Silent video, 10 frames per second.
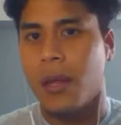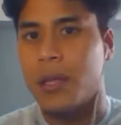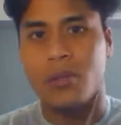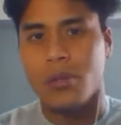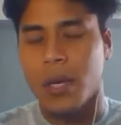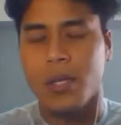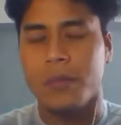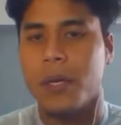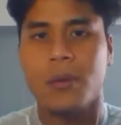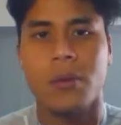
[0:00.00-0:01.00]
as you guys
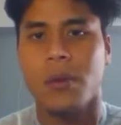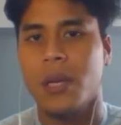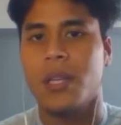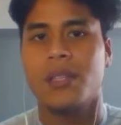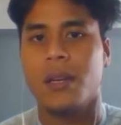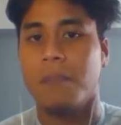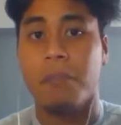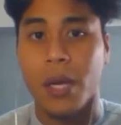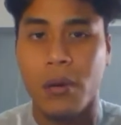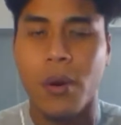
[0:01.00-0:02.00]
may know, is
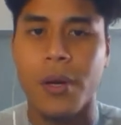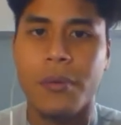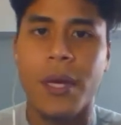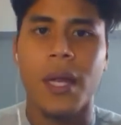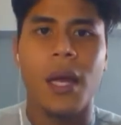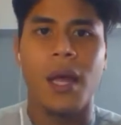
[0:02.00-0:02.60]
Bitcoin, right?